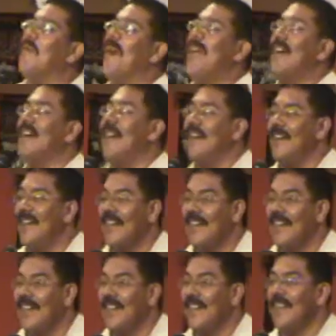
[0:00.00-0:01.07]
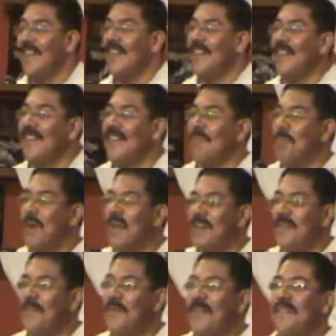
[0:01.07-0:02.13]
weight on it.
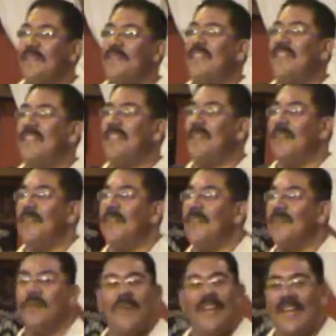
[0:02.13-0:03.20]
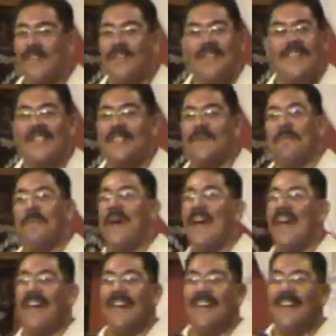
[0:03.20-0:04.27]
Buck 52, whatever, it doesn't
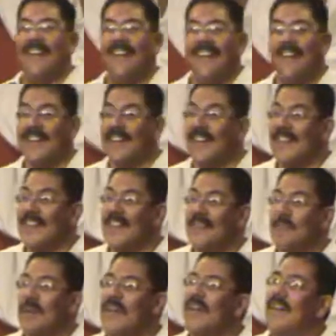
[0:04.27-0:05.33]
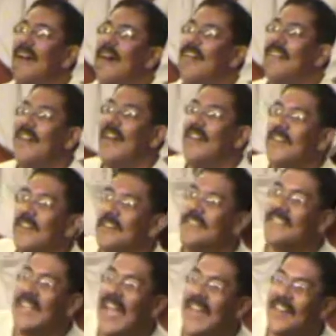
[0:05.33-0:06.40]
matter. Put it on there and you'll
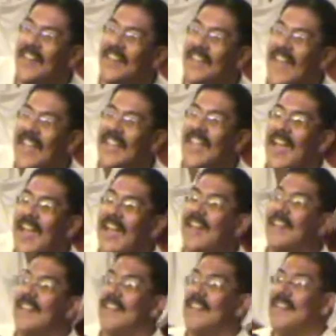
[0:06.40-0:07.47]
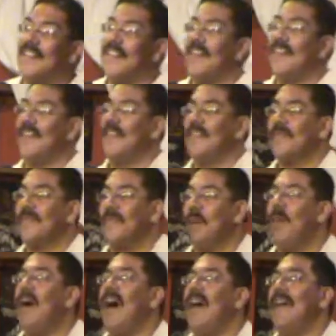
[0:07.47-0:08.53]
stand on that can.
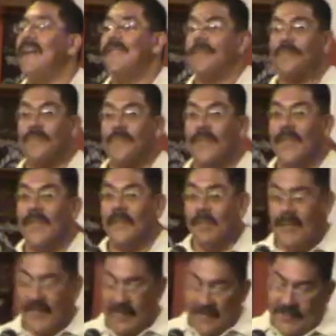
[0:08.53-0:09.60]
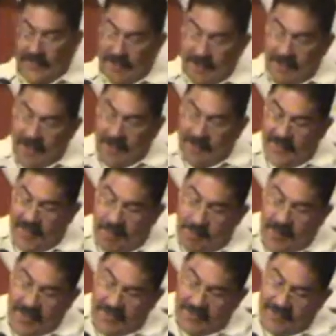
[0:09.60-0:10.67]
Why? Because somehow they
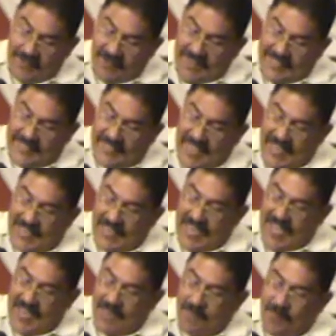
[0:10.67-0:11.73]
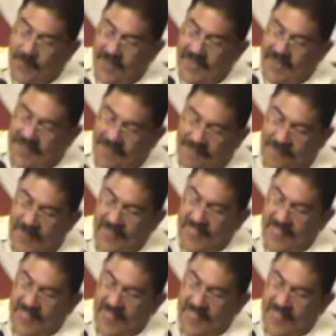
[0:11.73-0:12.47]
pressurized that can and put enough